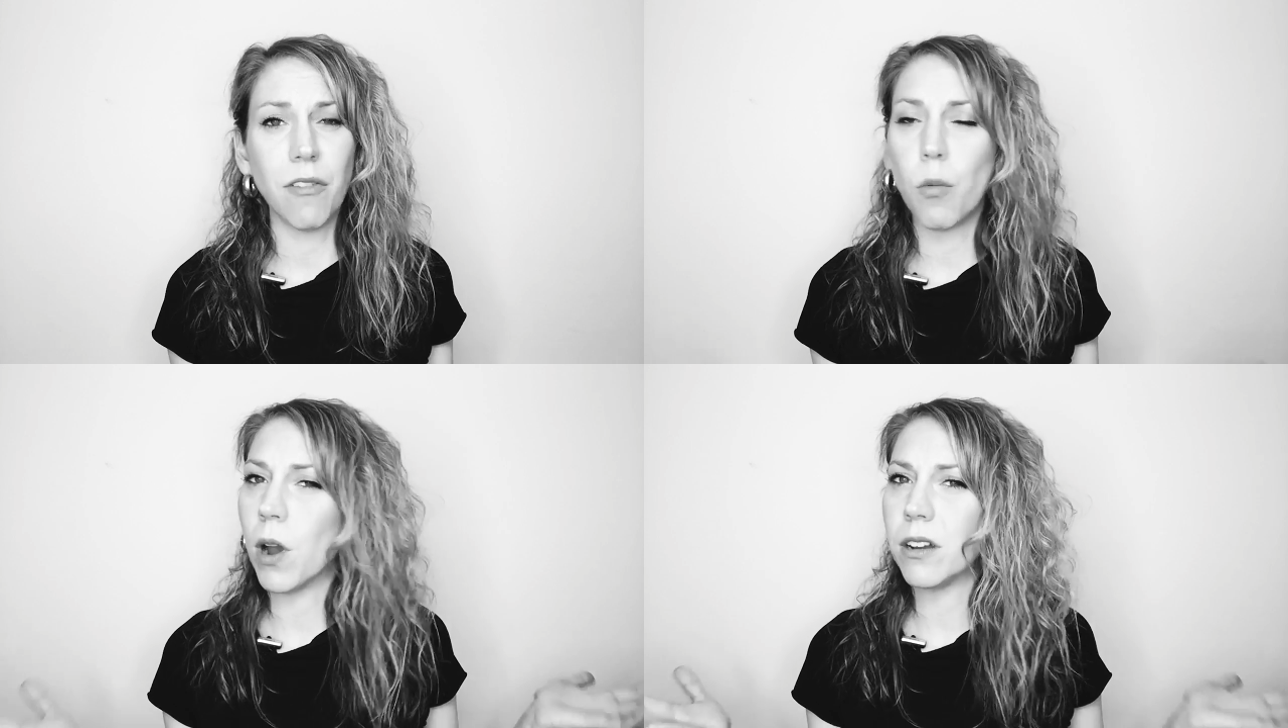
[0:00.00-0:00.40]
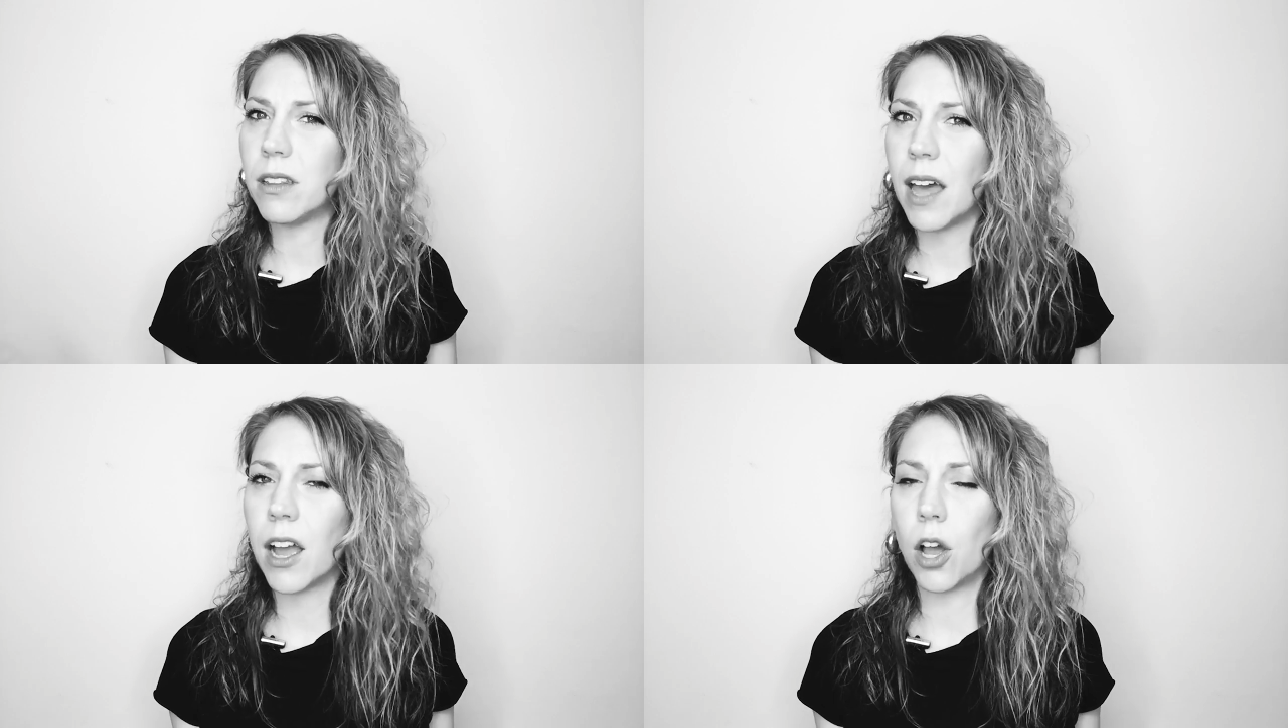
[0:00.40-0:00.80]
Where did
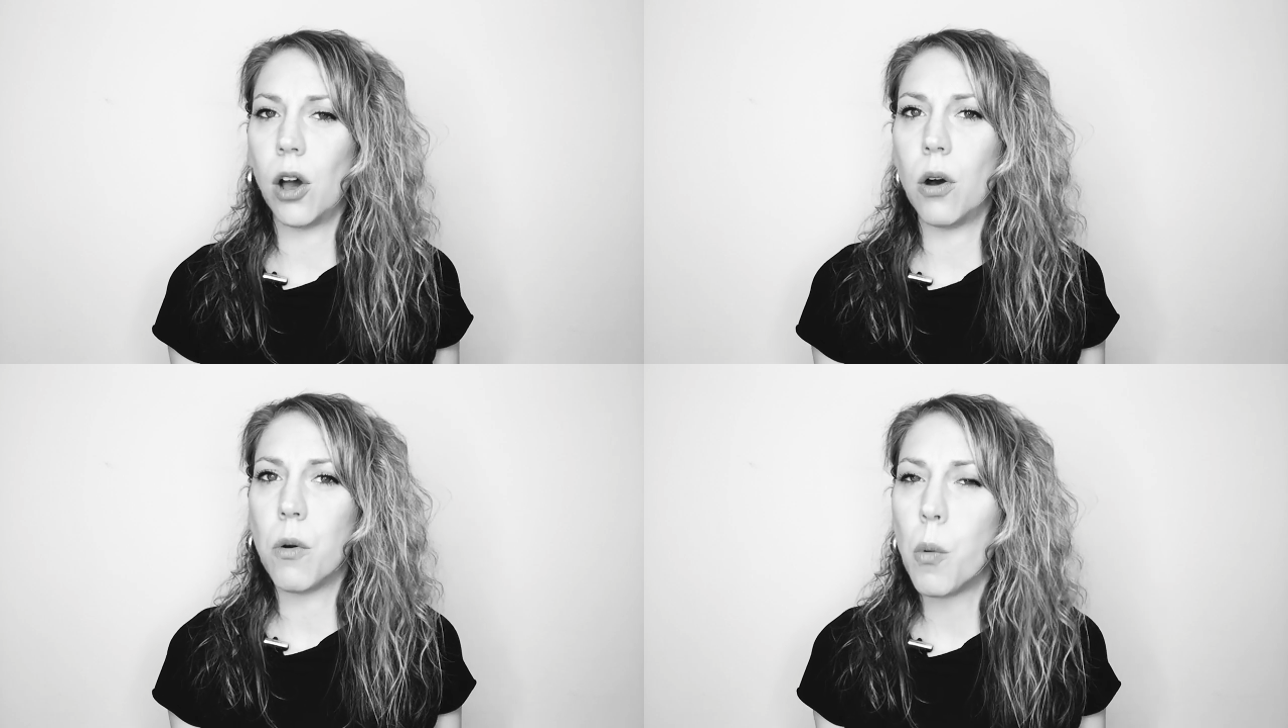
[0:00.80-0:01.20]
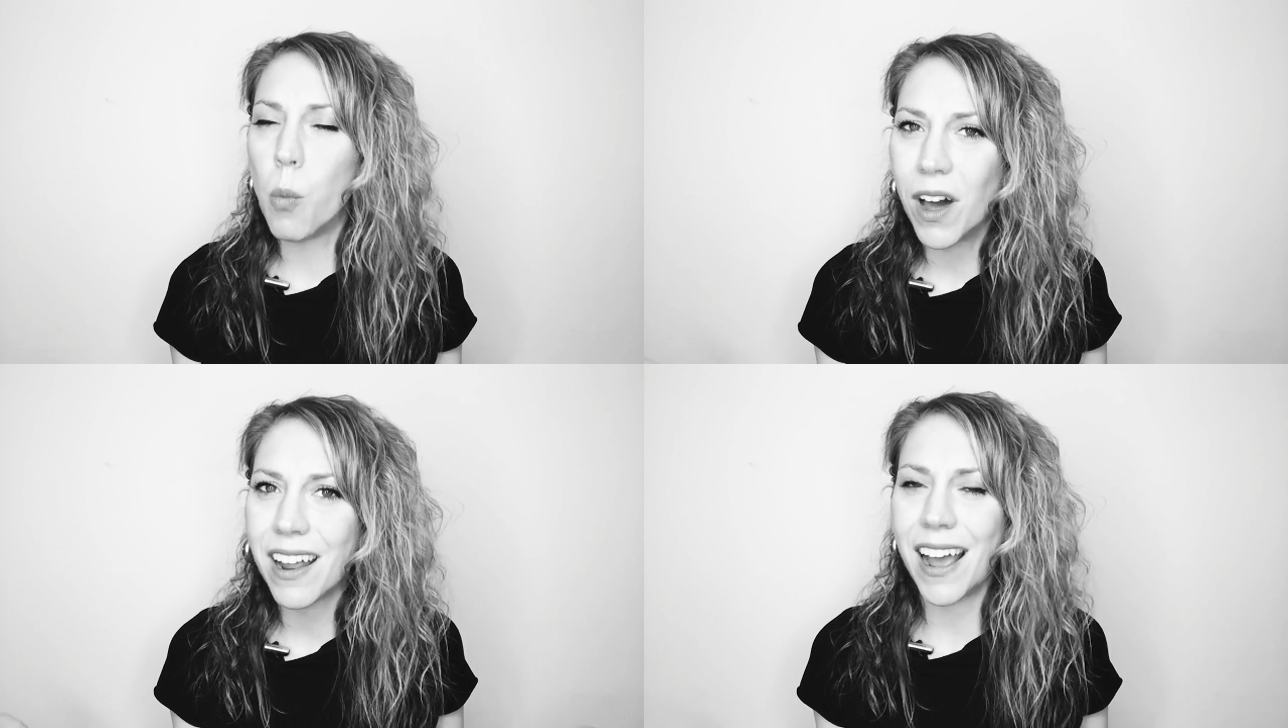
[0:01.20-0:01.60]
that go?
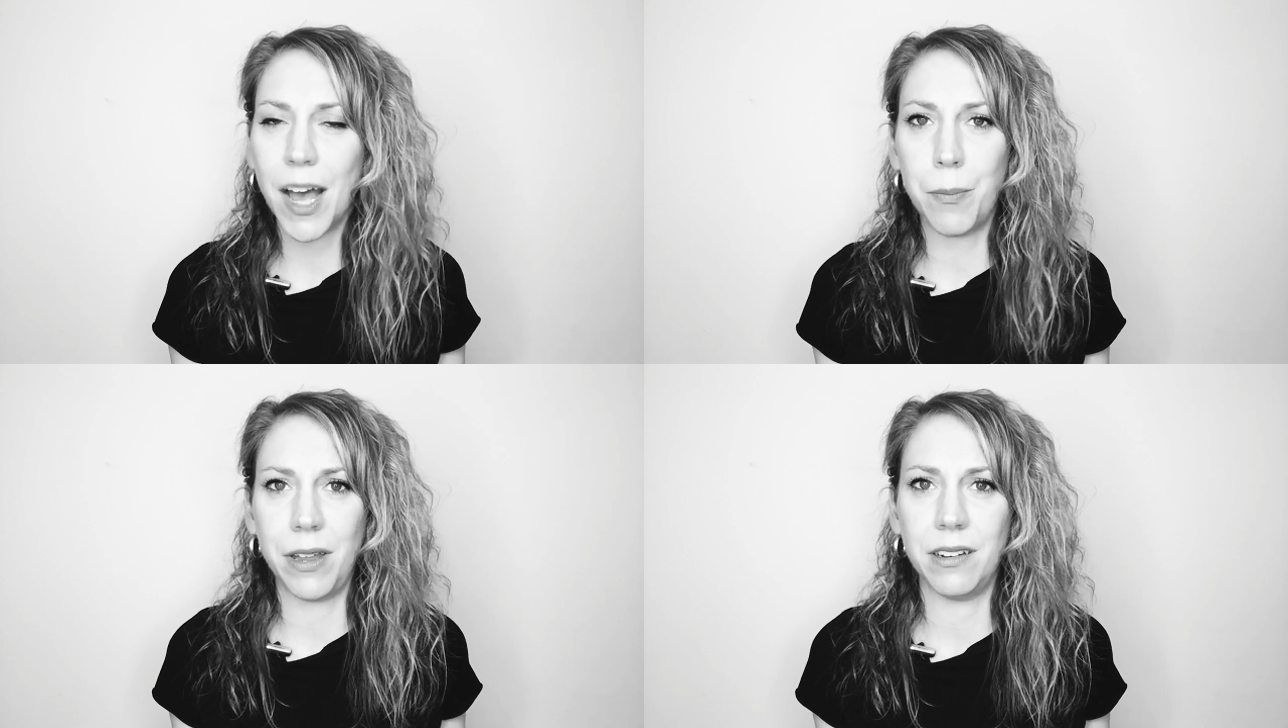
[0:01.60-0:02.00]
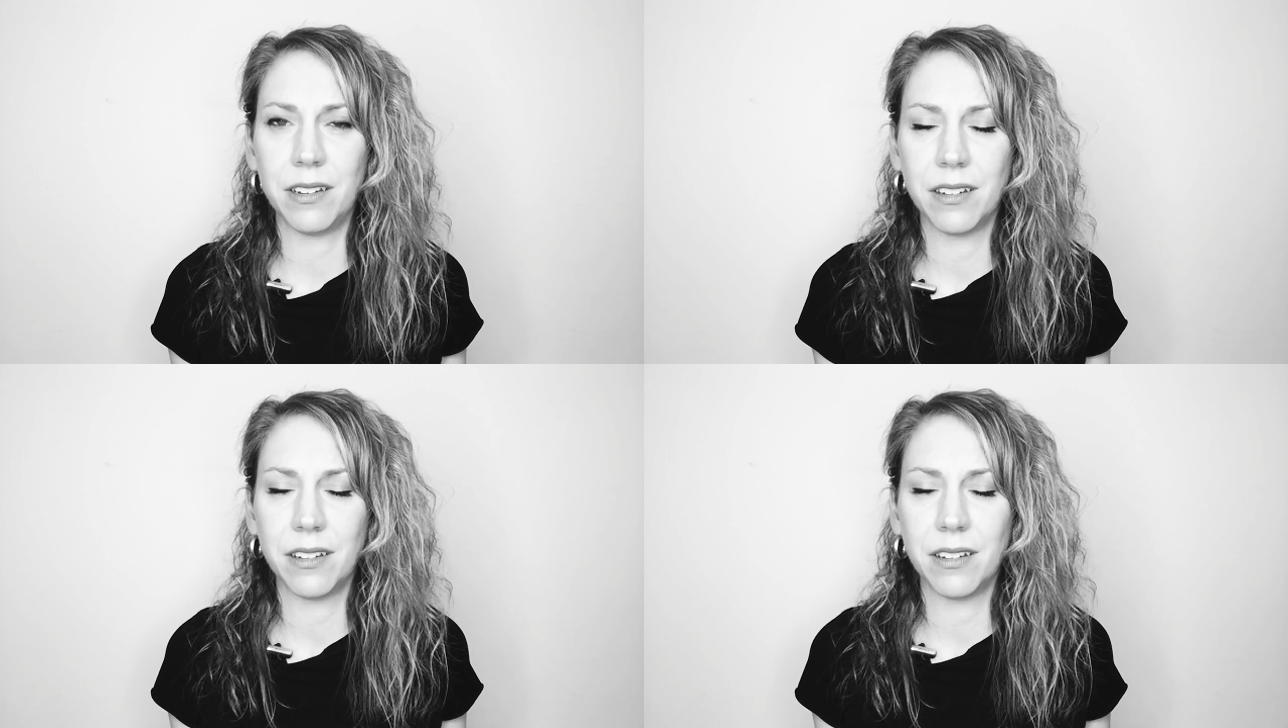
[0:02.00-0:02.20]
What happened?